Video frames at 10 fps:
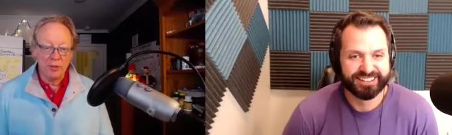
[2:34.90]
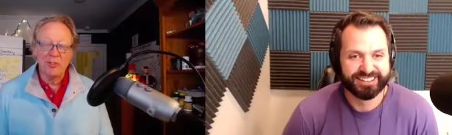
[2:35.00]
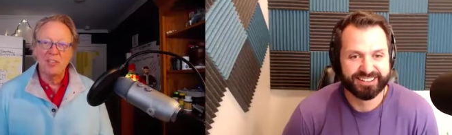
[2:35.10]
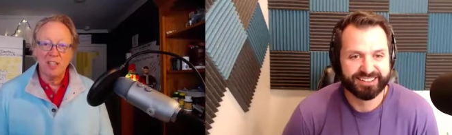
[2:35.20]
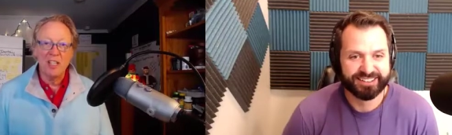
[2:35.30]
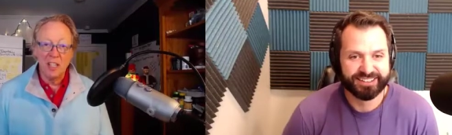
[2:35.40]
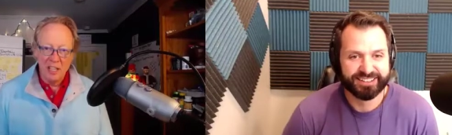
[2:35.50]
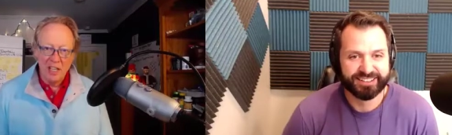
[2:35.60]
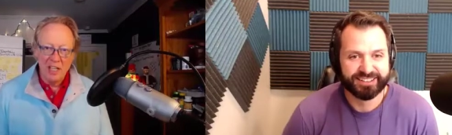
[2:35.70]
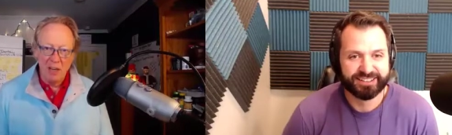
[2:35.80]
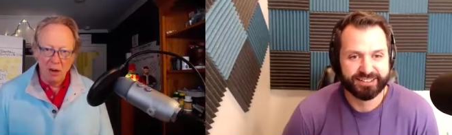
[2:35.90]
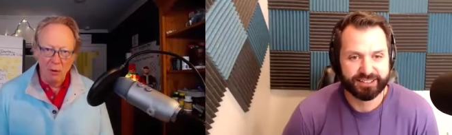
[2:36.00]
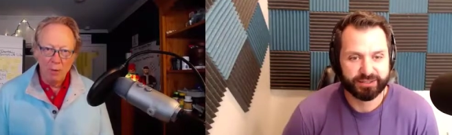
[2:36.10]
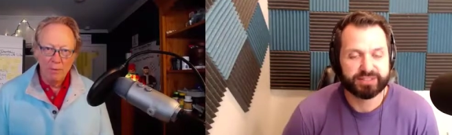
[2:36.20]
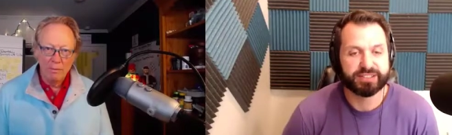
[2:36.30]
Speaker 1: the CEO
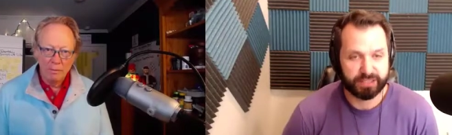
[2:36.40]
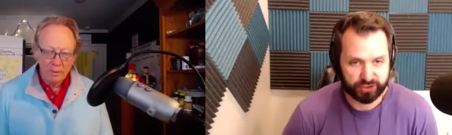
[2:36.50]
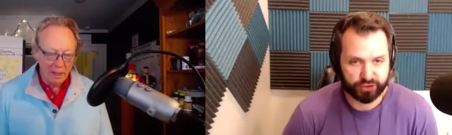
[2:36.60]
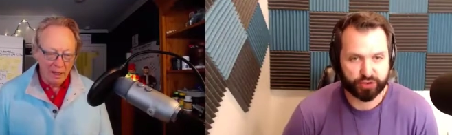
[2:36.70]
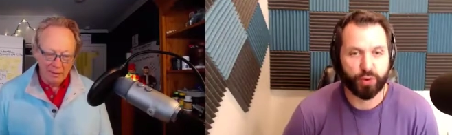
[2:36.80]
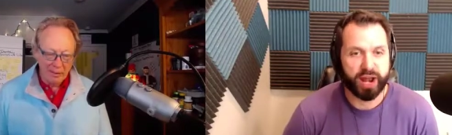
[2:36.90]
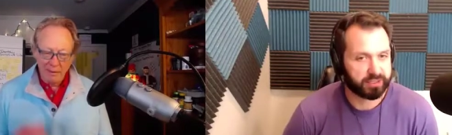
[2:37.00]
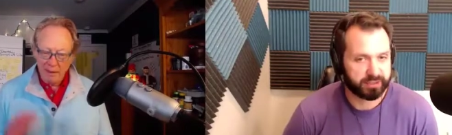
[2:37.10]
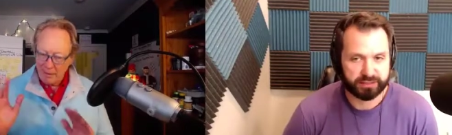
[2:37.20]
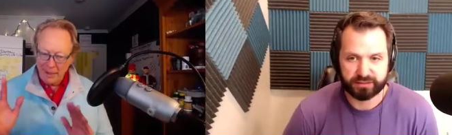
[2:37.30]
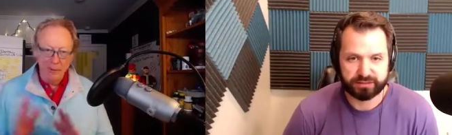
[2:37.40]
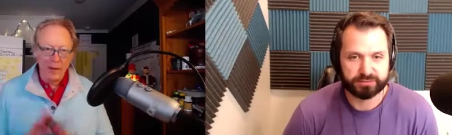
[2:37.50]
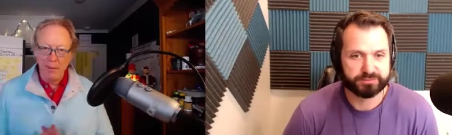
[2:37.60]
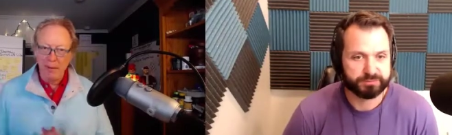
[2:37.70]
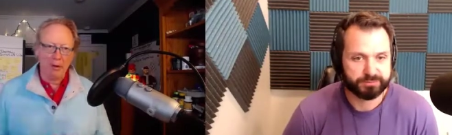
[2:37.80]
See, no, I said, right, right, away,
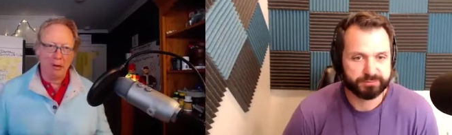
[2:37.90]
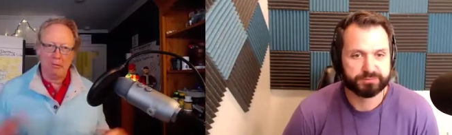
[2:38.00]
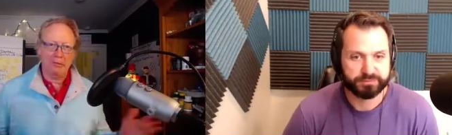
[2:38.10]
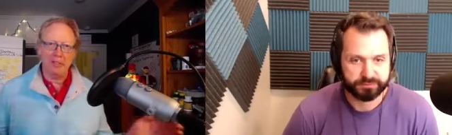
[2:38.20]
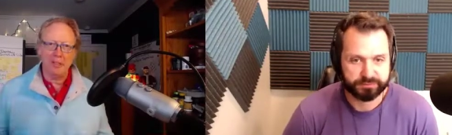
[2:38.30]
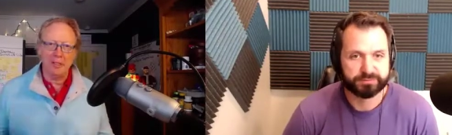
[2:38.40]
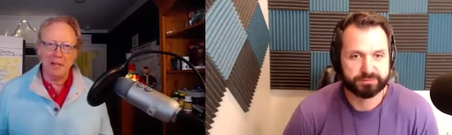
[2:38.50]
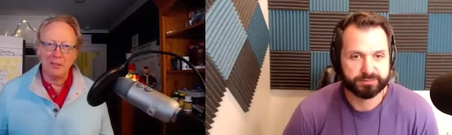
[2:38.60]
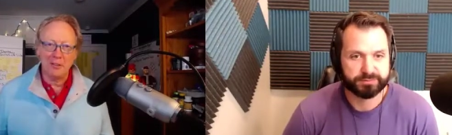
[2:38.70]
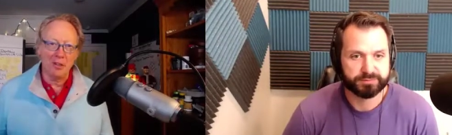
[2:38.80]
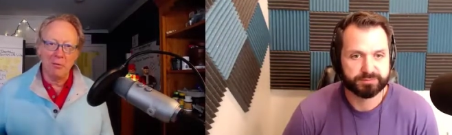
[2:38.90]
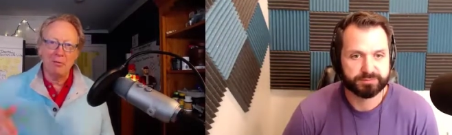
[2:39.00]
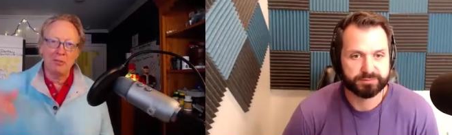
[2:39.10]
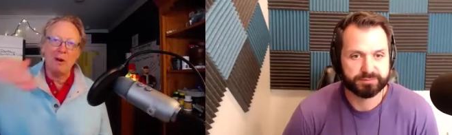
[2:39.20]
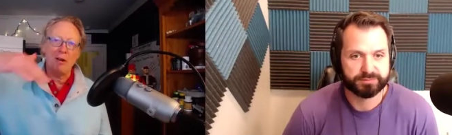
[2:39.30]
people are, oh, CEO, that's your
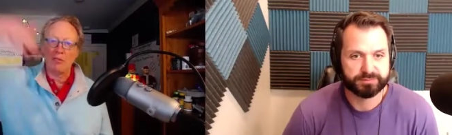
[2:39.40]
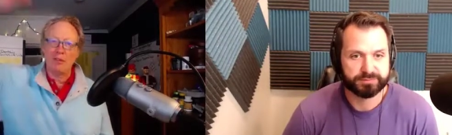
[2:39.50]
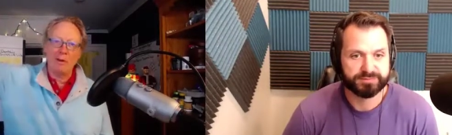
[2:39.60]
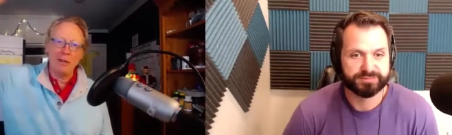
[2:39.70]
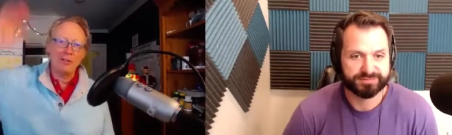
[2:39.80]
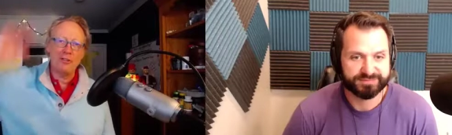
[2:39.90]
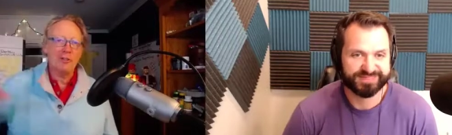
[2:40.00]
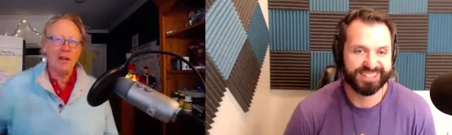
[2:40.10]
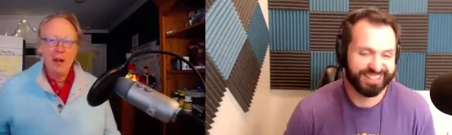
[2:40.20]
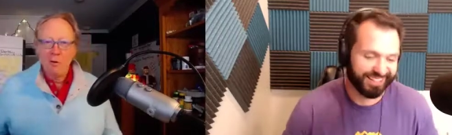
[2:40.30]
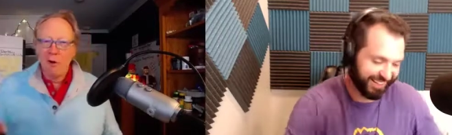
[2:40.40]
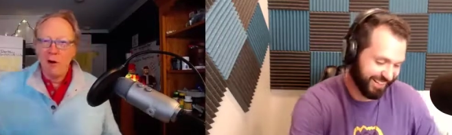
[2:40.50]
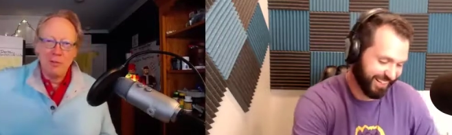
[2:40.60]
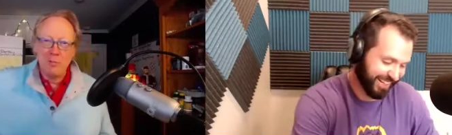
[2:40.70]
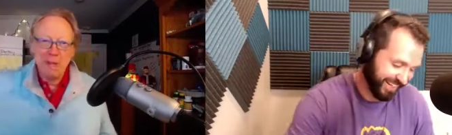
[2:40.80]
schmarzo. Why don't you just, why don't
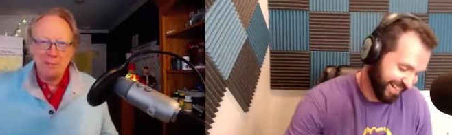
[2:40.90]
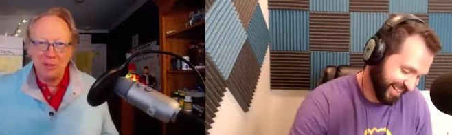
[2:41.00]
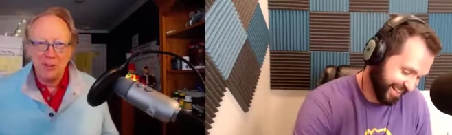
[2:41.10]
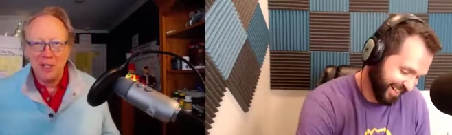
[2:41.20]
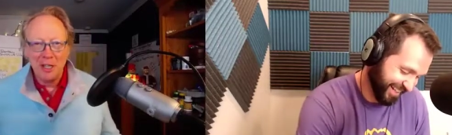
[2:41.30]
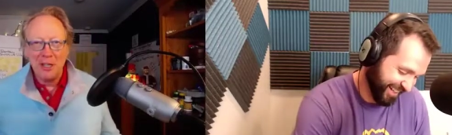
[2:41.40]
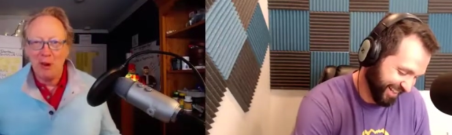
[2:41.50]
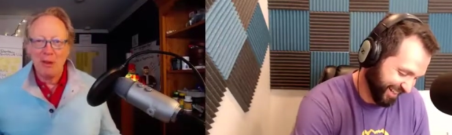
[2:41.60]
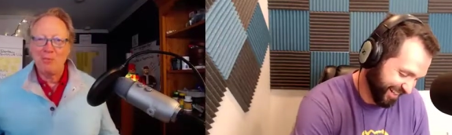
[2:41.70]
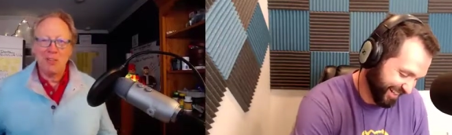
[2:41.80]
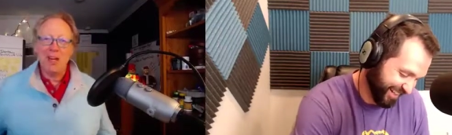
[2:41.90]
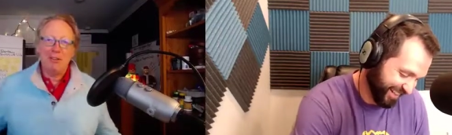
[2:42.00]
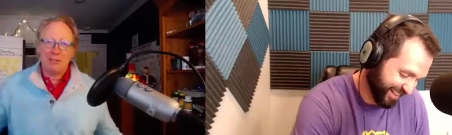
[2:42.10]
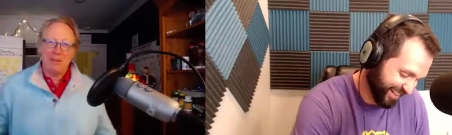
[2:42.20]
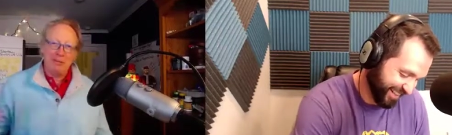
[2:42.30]
you just make them the CEO
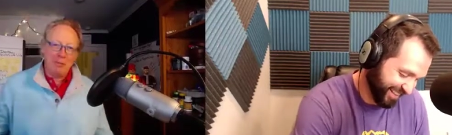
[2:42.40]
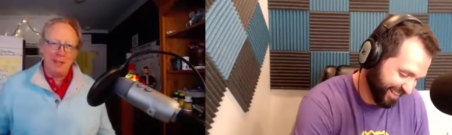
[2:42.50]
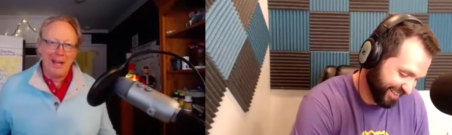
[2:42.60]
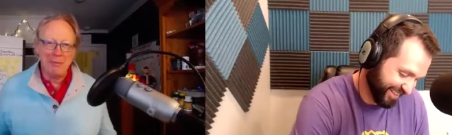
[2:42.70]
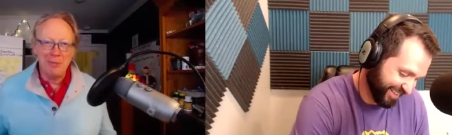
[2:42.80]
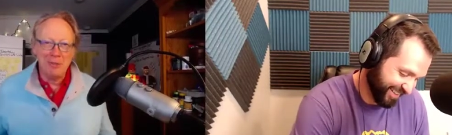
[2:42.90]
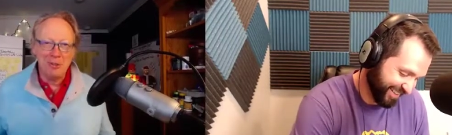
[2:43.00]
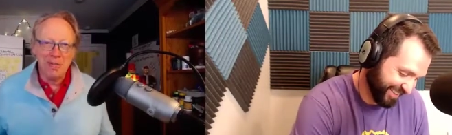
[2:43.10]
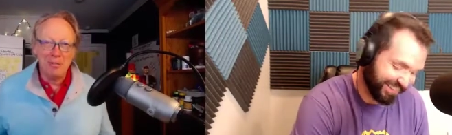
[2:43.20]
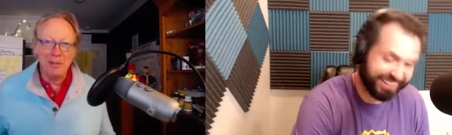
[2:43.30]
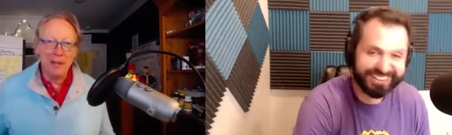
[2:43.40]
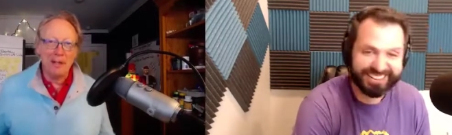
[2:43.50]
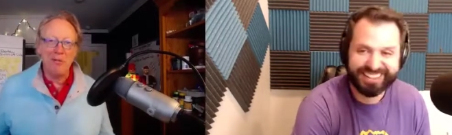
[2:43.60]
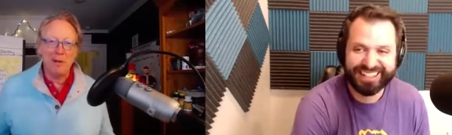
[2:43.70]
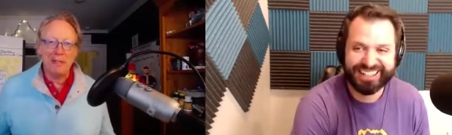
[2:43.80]
themselves, right? Well, I would do that, but I
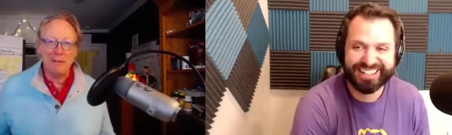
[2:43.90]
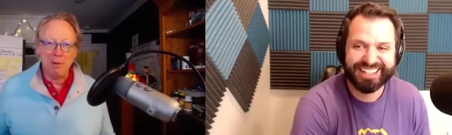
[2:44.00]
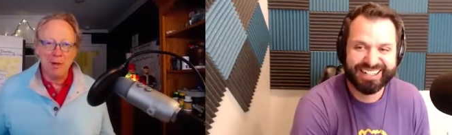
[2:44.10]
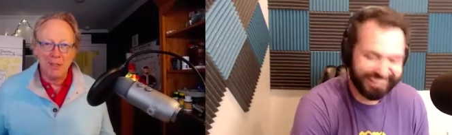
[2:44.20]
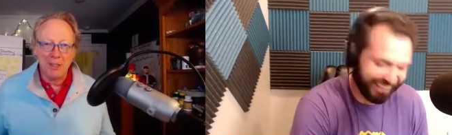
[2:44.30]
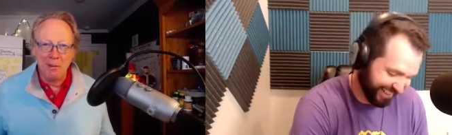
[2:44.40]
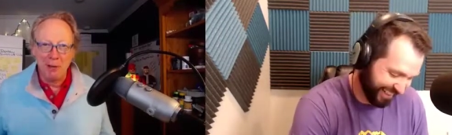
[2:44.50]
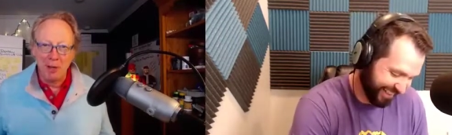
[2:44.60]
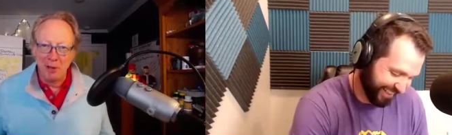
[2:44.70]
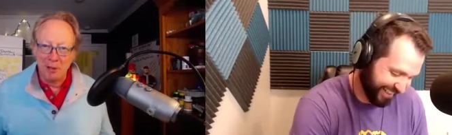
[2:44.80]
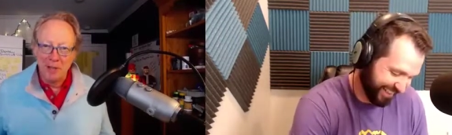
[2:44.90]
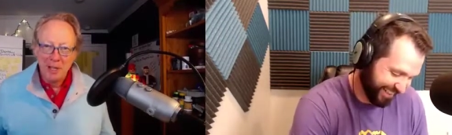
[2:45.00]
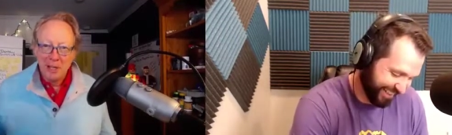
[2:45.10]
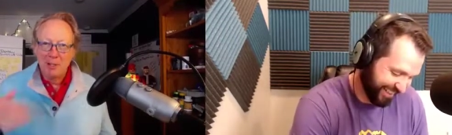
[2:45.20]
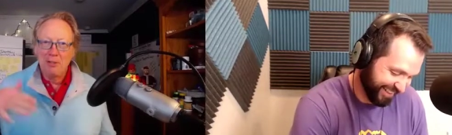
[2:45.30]
don't want to get bogged down with all the
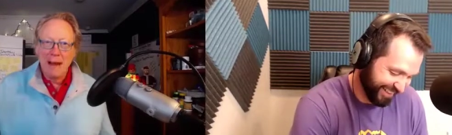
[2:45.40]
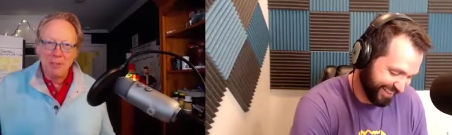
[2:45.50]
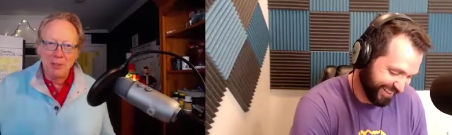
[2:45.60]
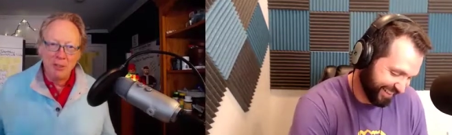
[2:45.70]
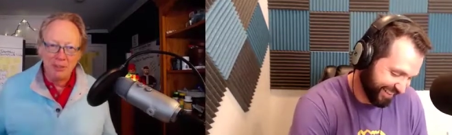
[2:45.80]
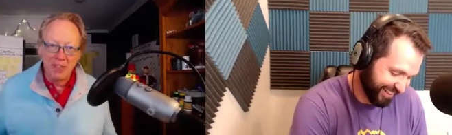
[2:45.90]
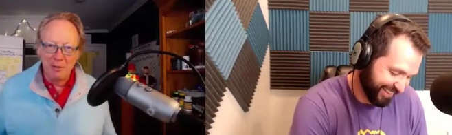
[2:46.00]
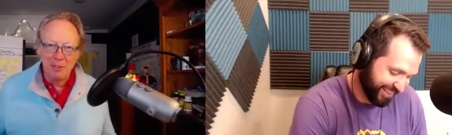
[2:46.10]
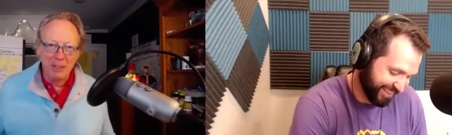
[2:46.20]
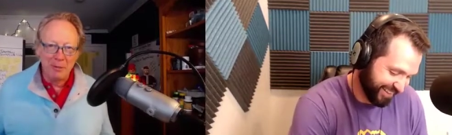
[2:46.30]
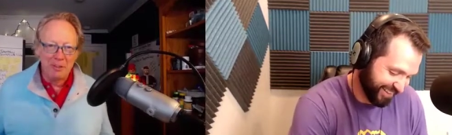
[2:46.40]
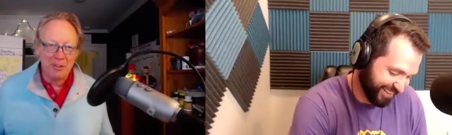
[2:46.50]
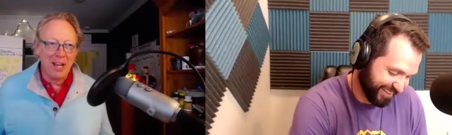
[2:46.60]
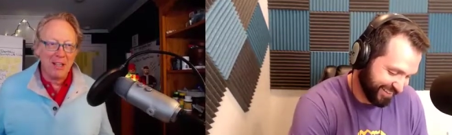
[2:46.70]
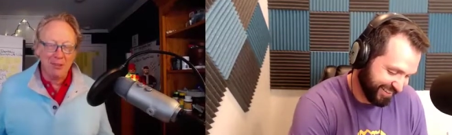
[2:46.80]
crap that goes on with dealing with
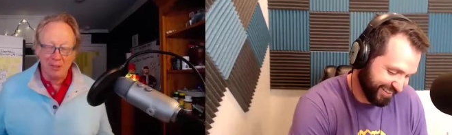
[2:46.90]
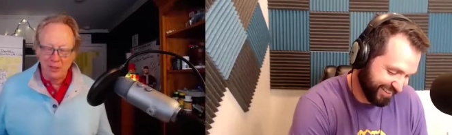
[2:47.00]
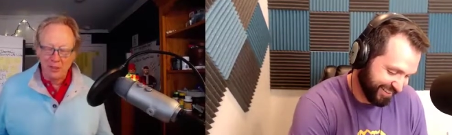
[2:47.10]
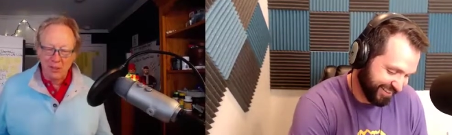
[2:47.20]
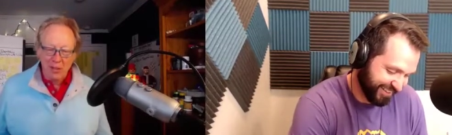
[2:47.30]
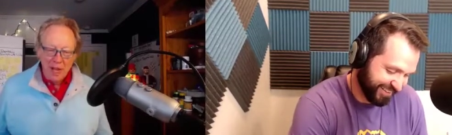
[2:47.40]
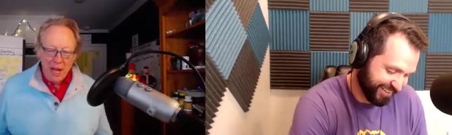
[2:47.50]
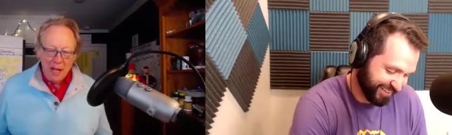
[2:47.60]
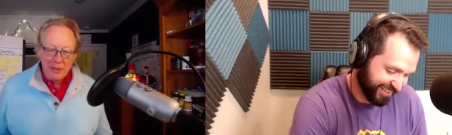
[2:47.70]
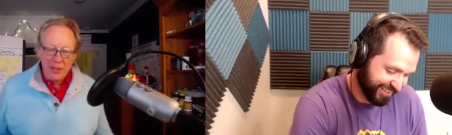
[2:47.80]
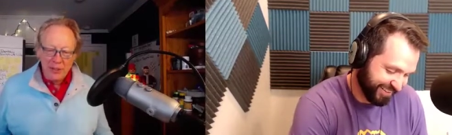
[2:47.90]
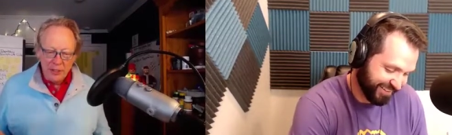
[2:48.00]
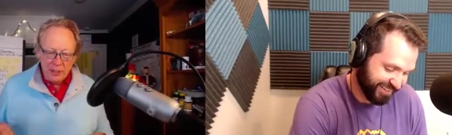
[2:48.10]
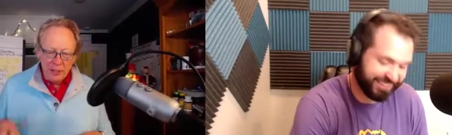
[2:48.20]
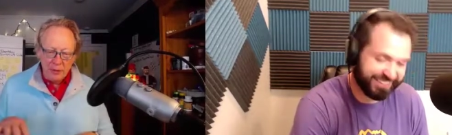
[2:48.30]
stockholders. No, th-
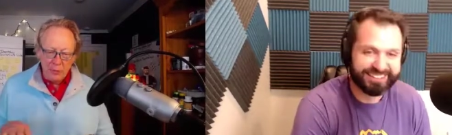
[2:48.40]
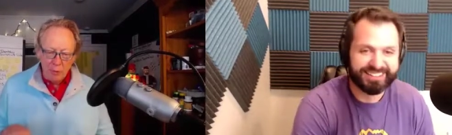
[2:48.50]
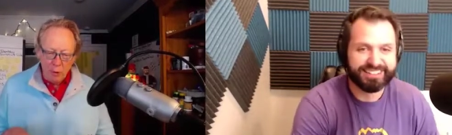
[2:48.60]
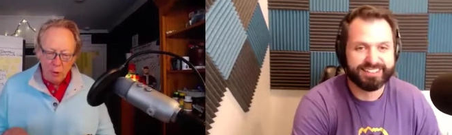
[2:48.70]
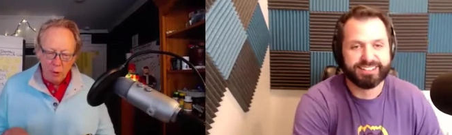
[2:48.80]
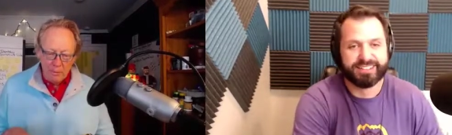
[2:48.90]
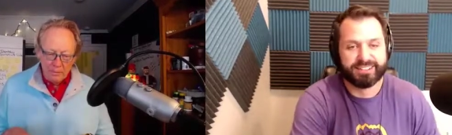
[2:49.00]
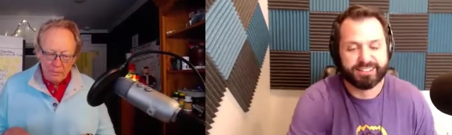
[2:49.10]
this is a role